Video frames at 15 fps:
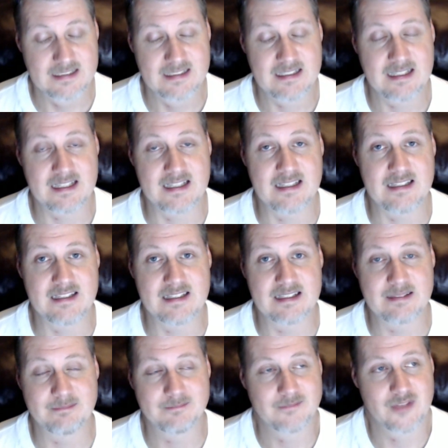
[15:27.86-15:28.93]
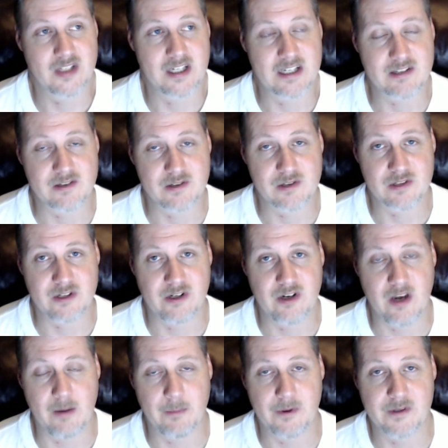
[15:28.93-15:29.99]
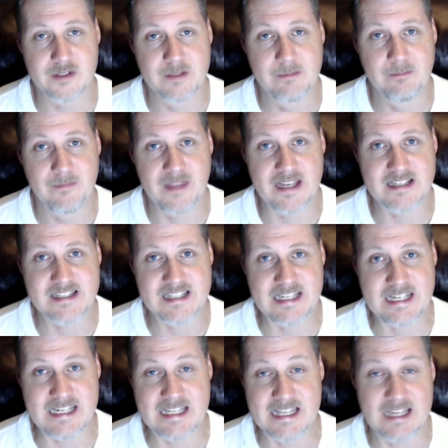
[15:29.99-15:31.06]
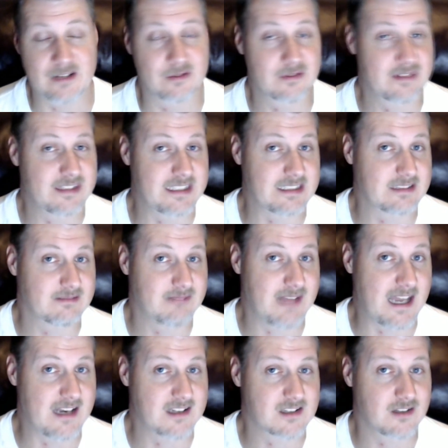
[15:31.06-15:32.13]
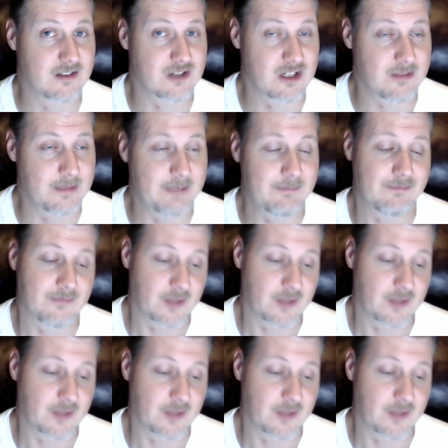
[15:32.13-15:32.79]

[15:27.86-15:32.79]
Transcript: And so I guess there's just certain numbers they see and they don't think that it's legitimate.